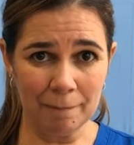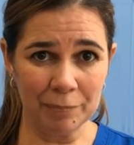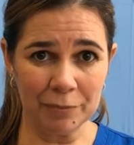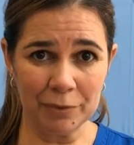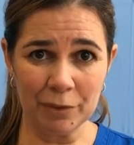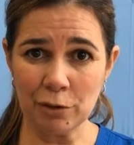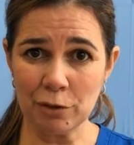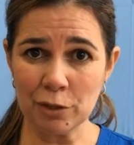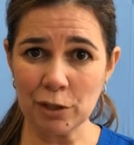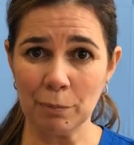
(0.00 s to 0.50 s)

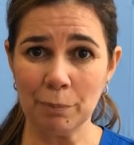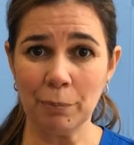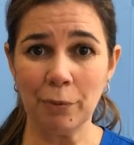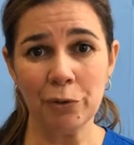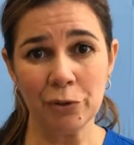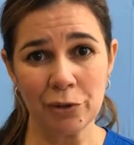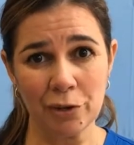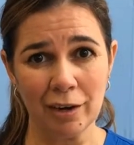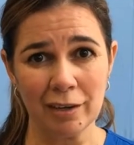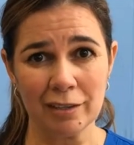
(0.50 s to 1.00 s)
Those are both
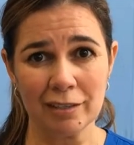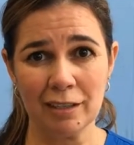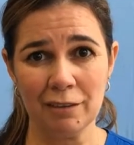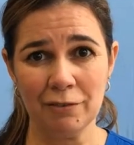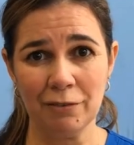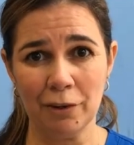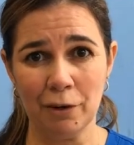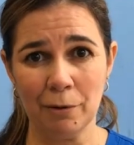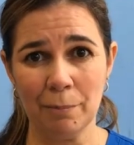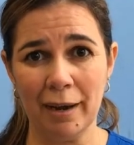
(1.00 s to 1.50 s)
toxic
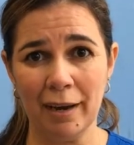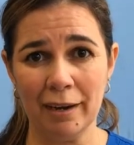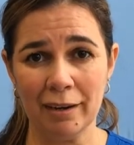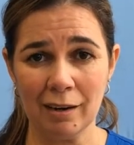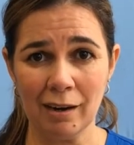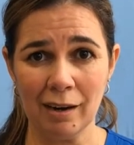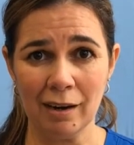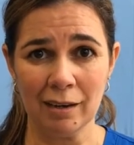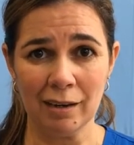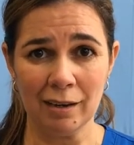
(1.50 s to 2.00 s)
for your pet and
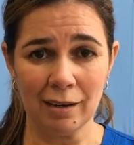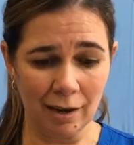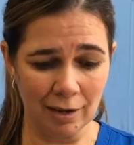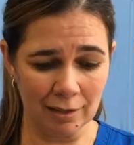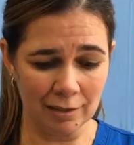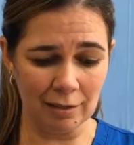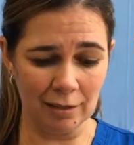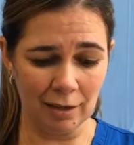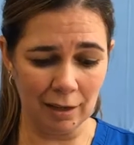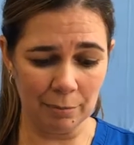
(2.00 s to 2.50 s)
can cause
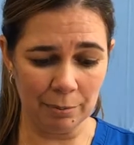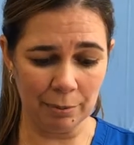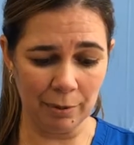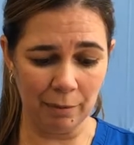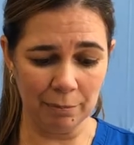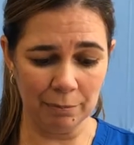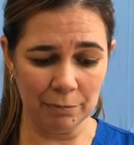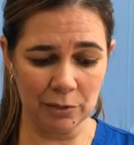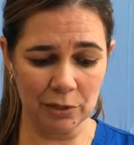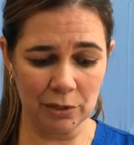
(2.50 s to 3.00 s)
a lot of
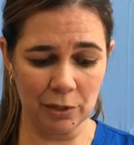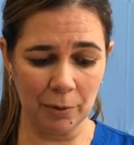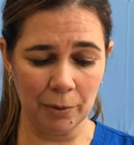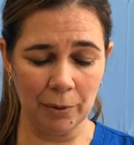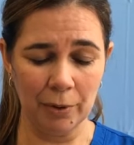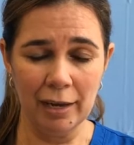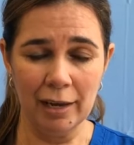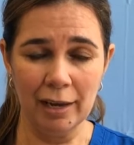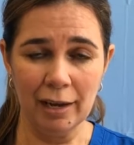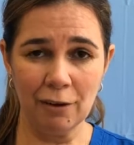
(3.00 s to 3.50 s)
problems. So
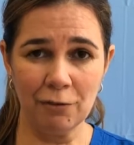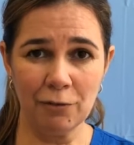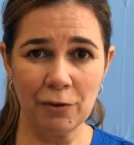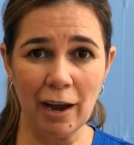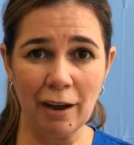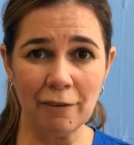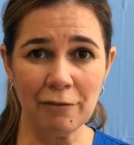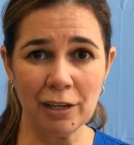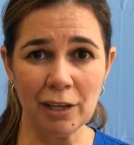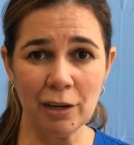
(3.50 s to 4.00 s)
if you
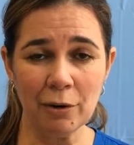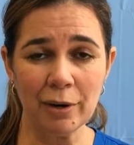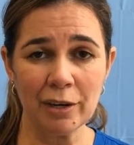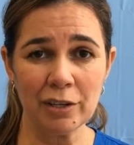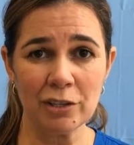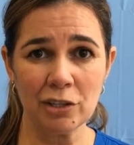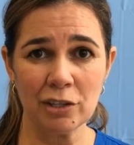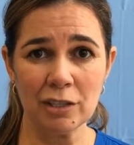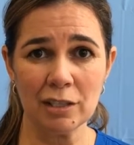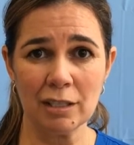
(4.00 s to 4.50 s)
have any
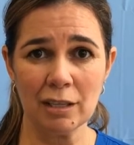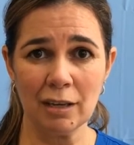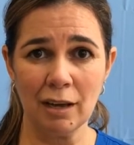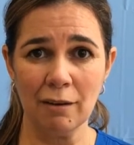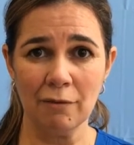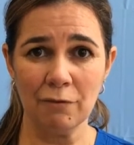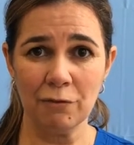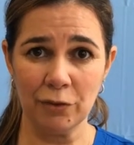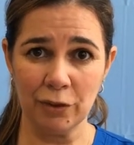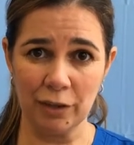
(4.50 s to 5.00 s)
questions
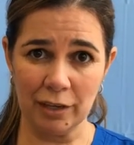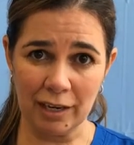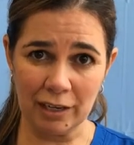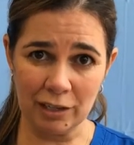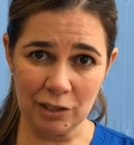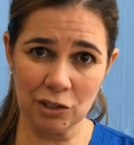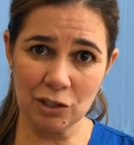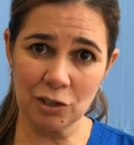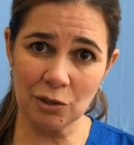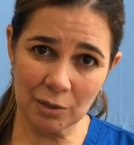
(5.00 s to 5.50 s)
for the
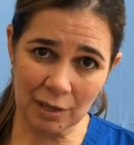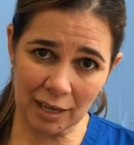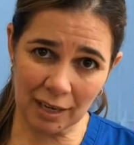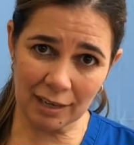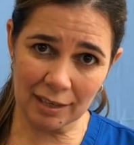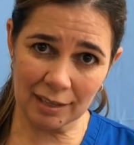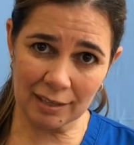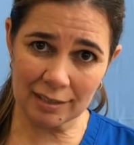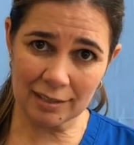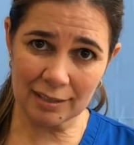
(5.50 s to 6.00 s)
next 2
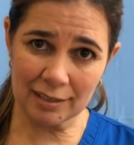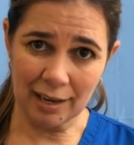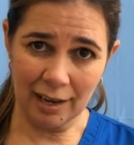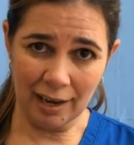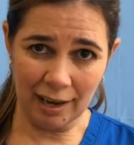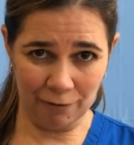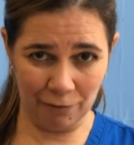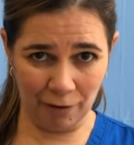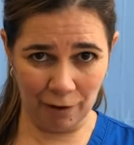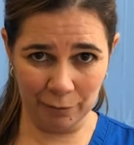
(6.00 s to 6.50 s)
days
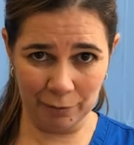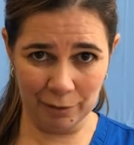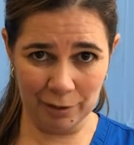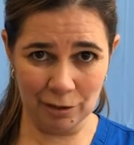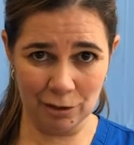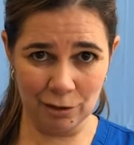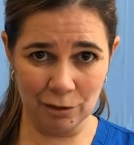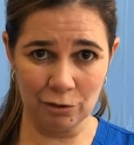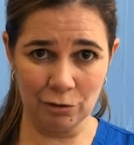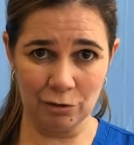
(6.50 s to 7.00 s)
following
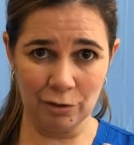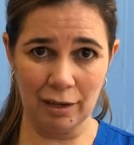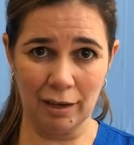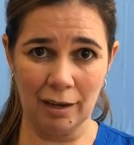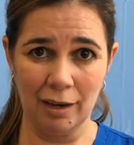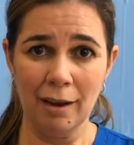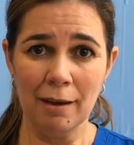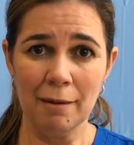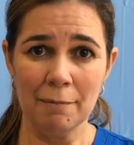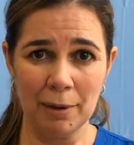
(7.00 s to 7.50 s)
surgery,
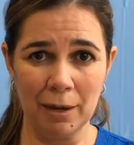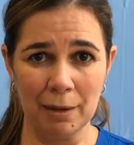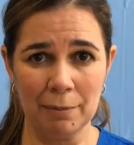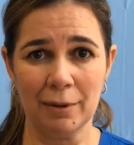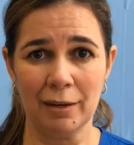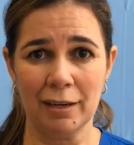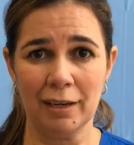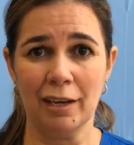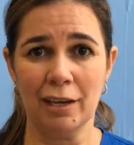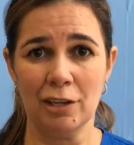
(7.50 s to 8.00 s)
pain
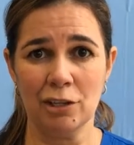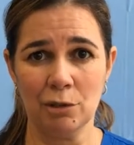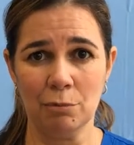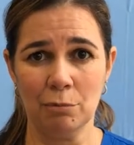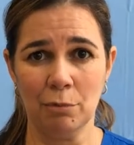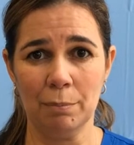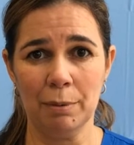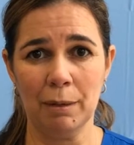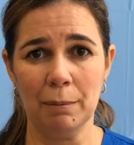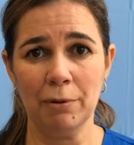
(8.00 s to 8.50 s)
medication
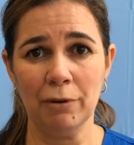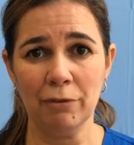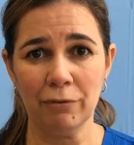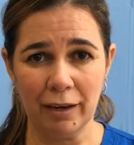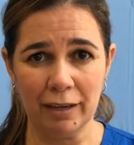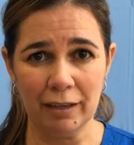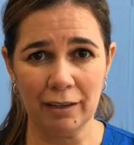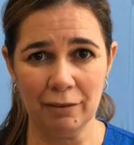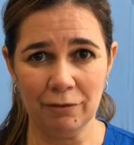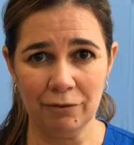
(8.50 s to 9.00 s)
will be
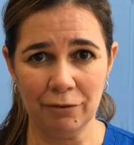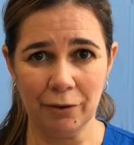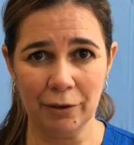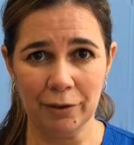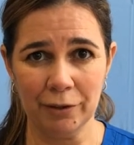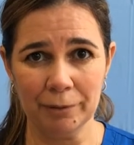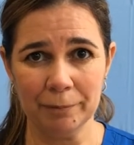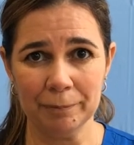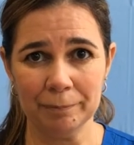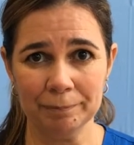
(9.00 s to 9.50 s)
provided for
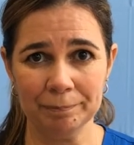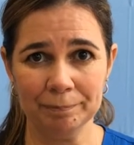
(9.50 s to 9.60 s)
you.